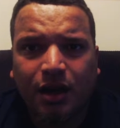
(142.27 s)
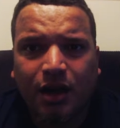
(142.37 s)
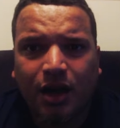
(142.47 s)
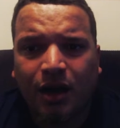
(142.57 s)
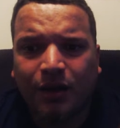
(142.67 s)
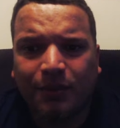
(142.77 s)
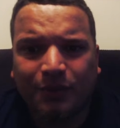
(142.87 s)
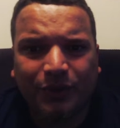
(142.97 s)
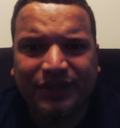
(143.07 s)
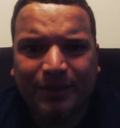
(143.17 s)

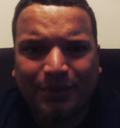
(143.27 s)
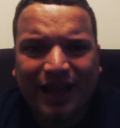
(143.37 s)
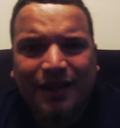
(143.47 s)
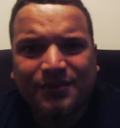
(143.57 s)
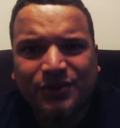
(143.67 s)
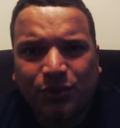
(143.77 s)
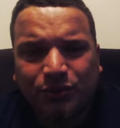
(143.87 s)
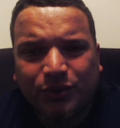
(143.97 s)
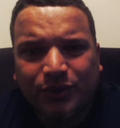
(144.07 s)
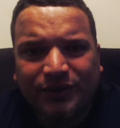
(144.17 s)
With the Black Ops Cold
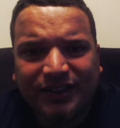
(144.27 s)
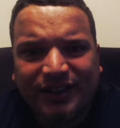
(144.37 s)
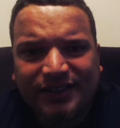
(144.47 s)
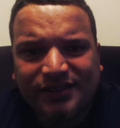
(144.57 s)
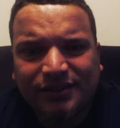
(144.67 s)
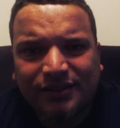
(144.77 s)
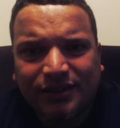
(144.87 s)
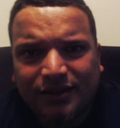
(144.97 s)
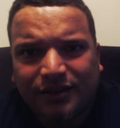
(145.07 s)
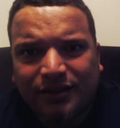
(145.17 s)
War release,
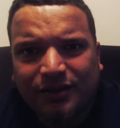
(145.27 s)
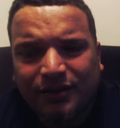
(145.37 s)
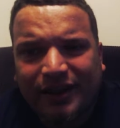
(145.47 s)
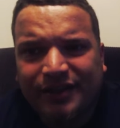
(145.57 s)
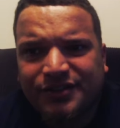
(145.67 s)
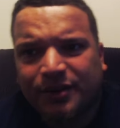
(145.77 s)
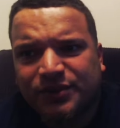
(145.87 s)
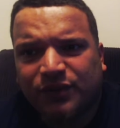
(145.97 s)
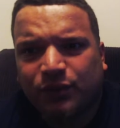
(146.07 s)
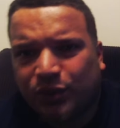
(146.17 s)
in terms
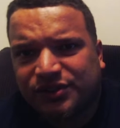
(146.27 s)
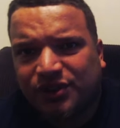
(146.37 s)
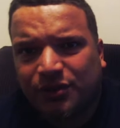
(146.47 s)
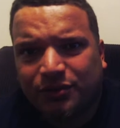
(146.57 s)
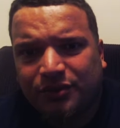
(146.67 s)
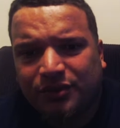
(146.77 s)
of Warzone,